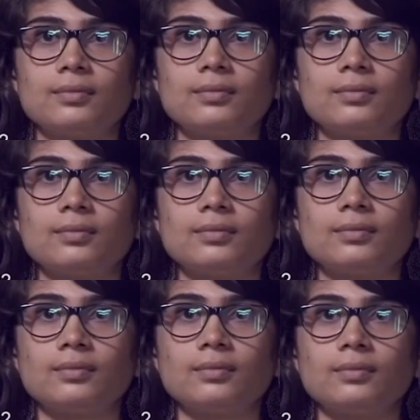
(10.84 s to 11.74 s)

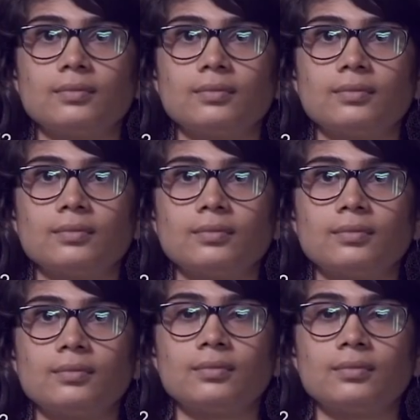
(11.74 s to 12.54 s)
No one is speaking in this clip.